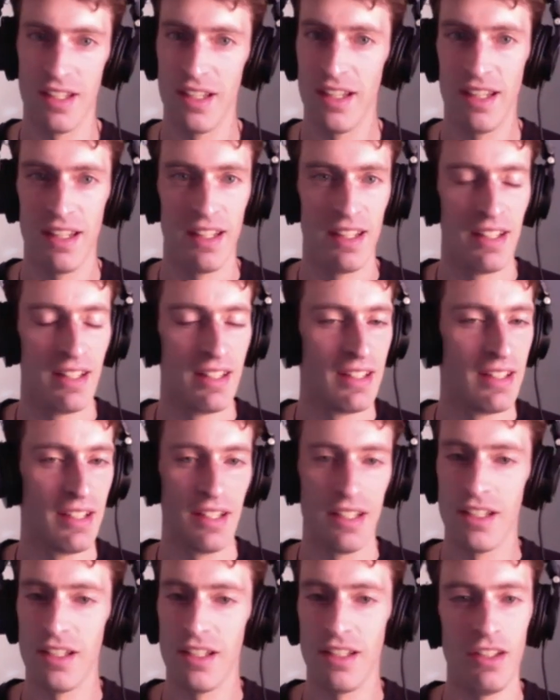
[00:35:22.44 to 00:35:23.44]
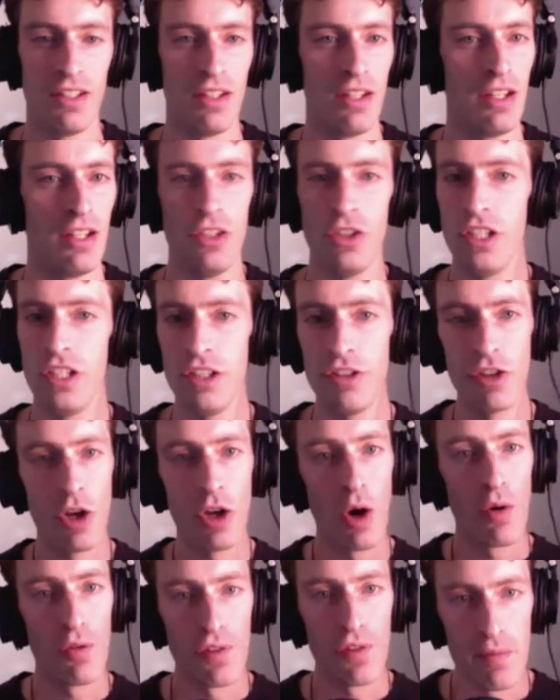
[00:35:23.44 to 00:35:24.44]
you need to
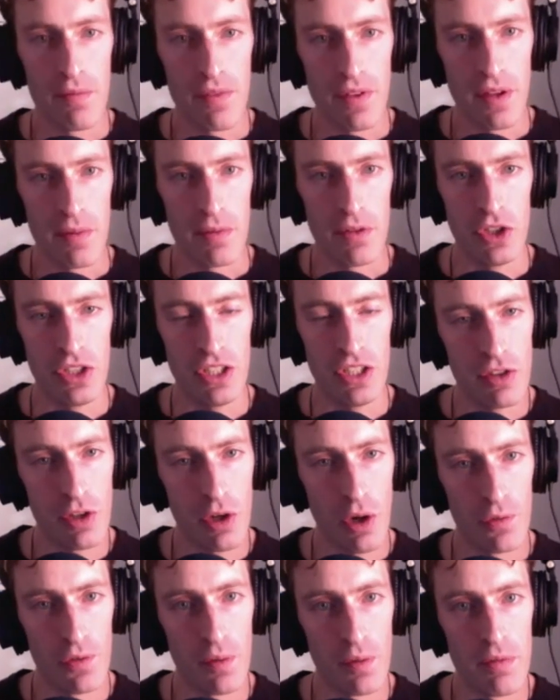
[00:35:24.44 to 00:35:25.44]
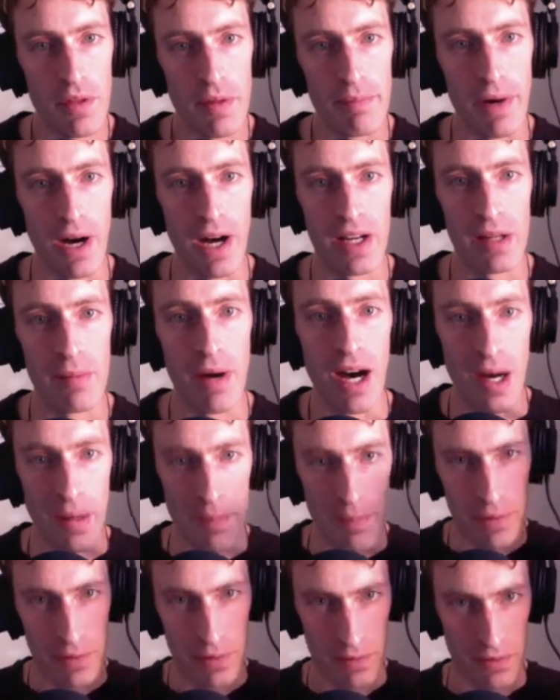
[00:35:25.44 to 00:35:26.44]
go from the bottom up,
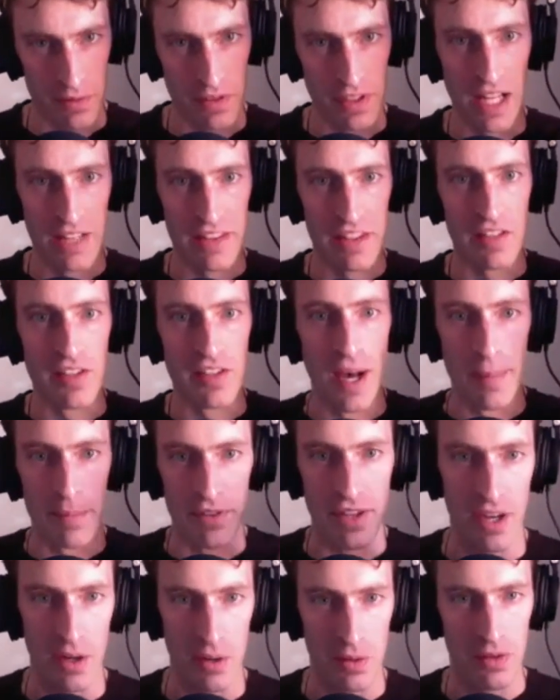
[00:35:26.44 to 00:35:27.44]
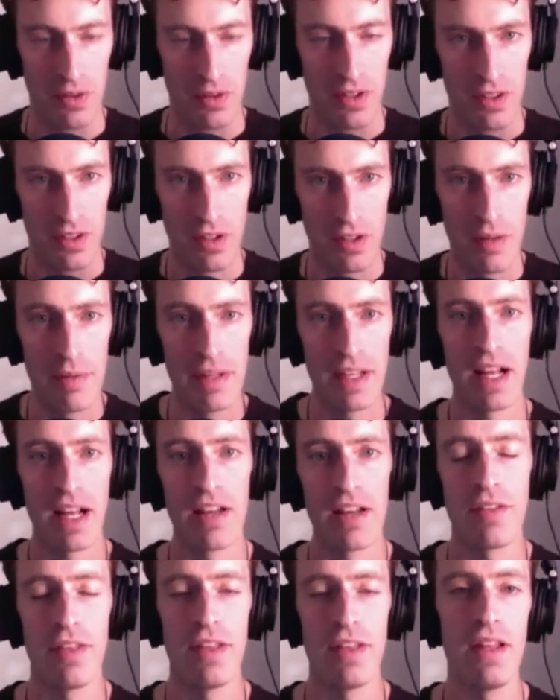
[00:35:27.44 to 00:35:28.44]
not the top down.
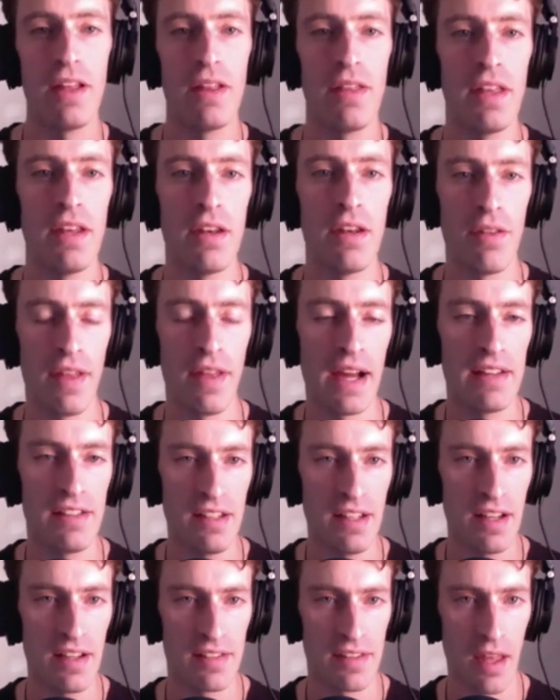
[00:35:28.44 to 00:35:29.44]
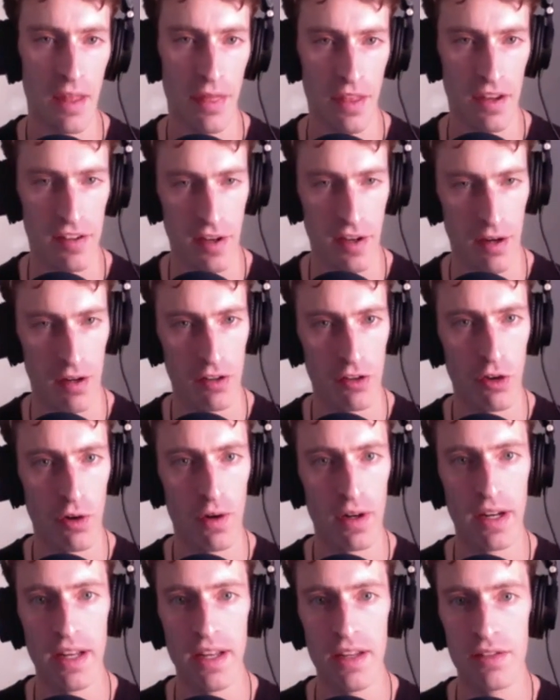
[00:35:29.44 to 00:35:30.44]
Because the idea is that the
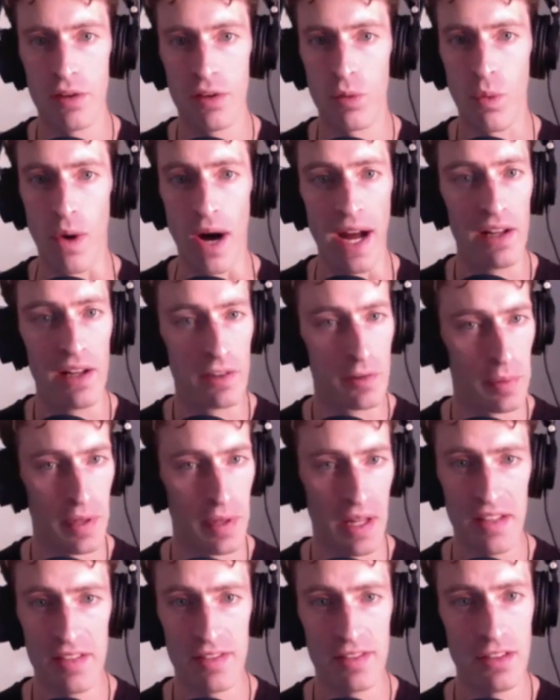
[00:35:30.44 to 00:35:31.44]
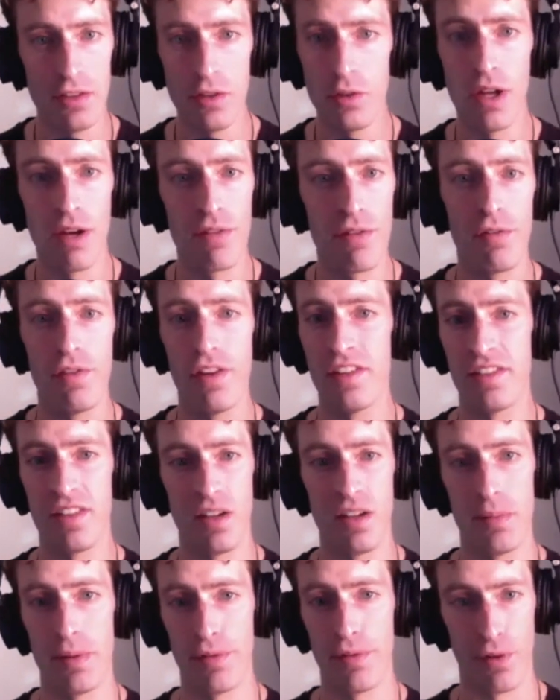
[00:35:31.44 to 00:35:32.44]
territory is a wild place that you never
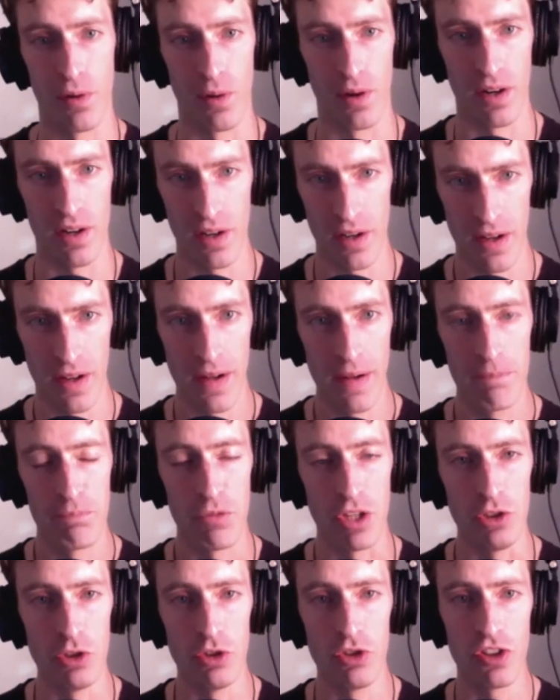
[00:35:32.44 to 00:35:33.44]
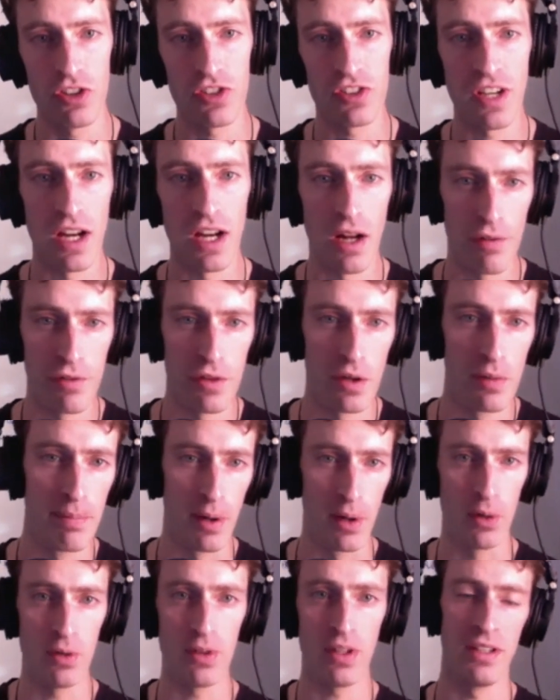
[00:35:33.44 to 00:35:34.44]
visited before, and you just got off your
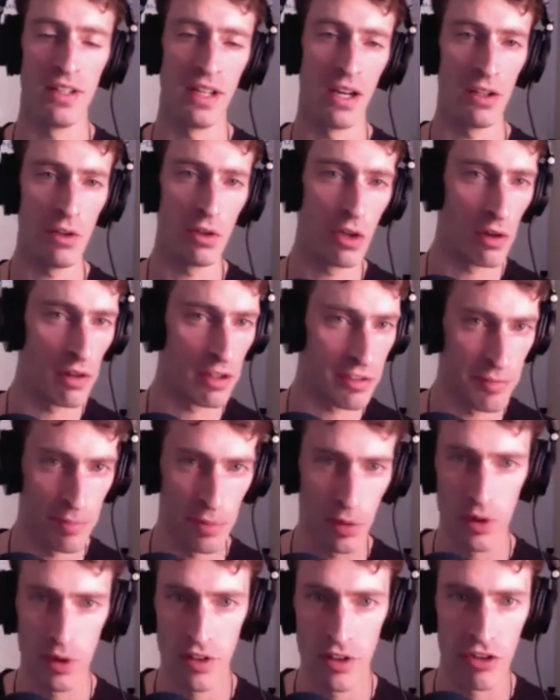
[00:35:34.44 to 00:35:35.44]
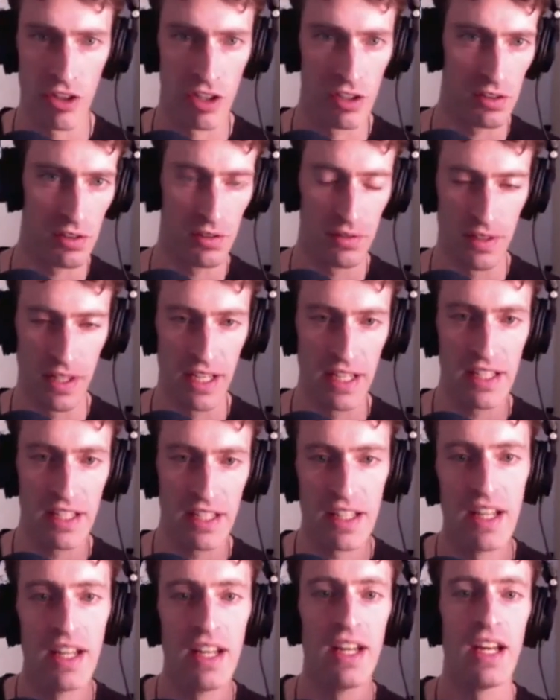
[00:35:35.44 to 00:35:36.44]
boat and now you go explore the jungle, right?
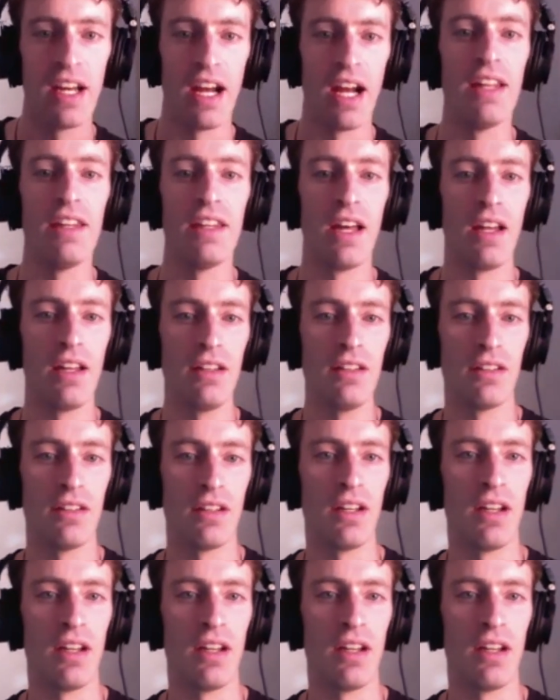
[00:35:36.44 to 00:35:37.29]
And then